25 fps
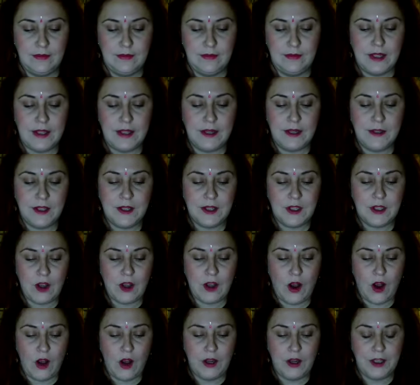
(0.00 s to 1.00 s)
So
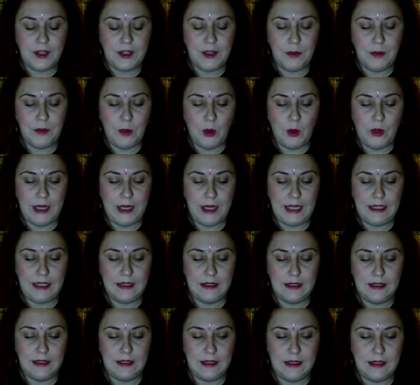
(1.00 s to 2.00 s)
start at the point
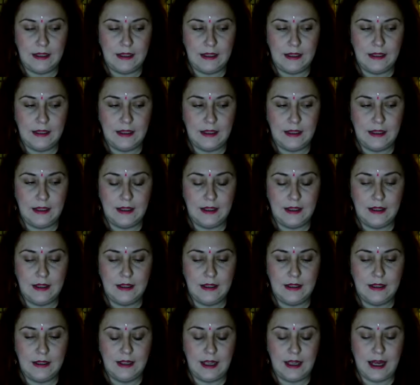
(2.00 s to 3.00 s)

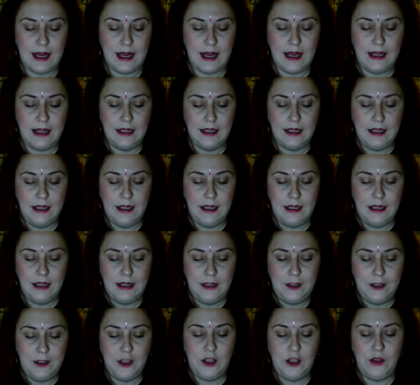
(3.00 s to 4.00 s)
that
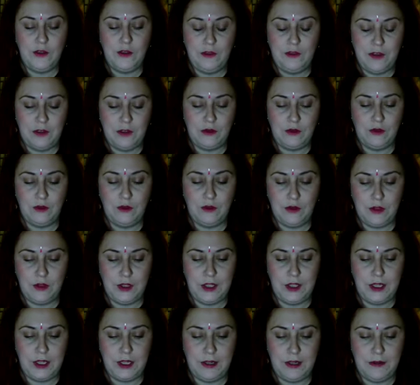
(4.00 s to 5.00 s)
you feel drawn
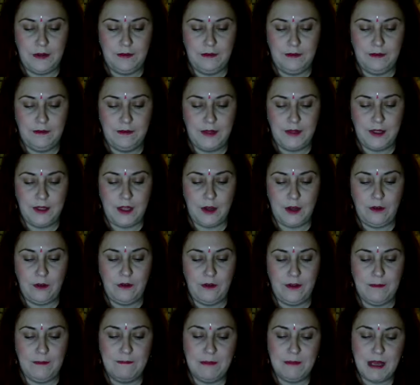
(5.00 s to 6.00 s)
to. So
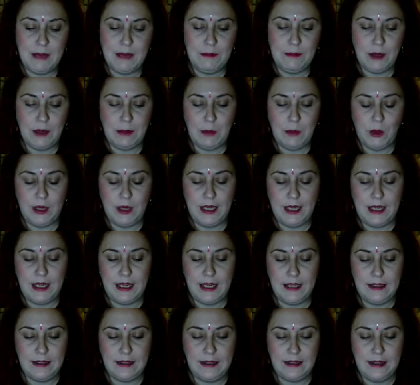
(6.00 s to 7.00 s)
for me, my point
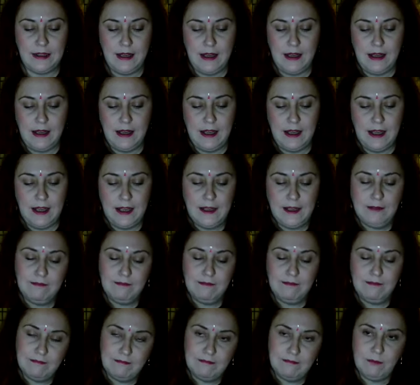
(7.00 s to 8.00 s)
is
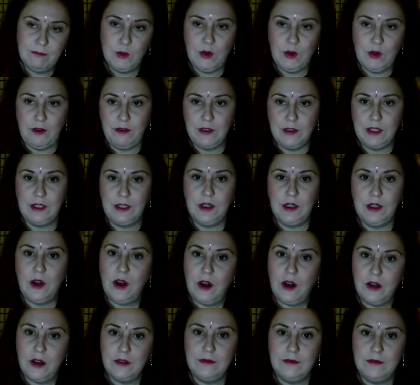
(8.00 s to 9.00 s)
more often than
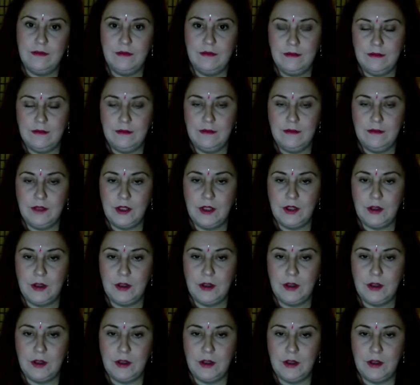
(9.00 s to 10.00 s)
not, the
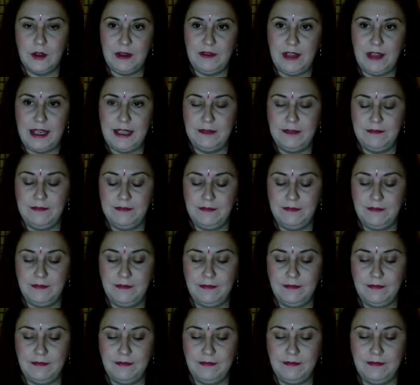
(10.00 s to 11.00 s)
soles of my feet.
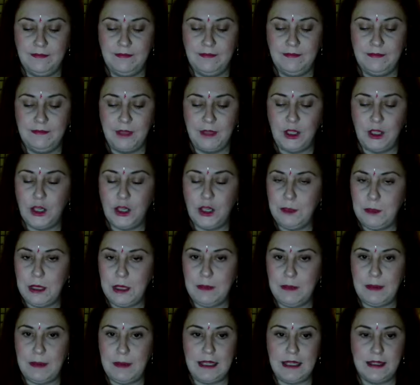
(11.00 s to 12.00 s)
It could be
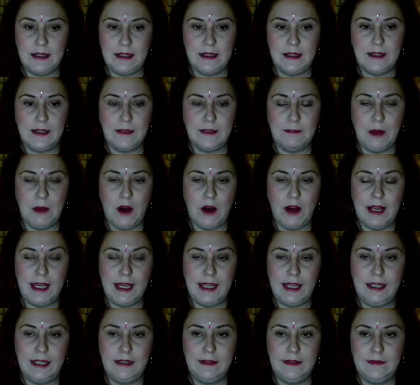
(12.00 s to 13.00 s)
the base of the
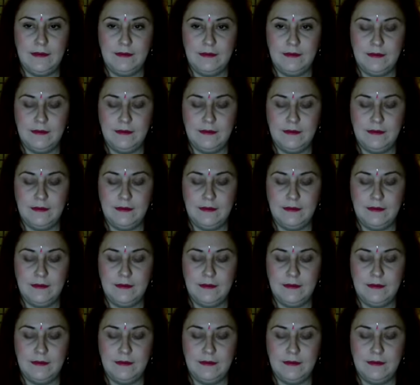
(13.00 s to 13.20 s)
spine.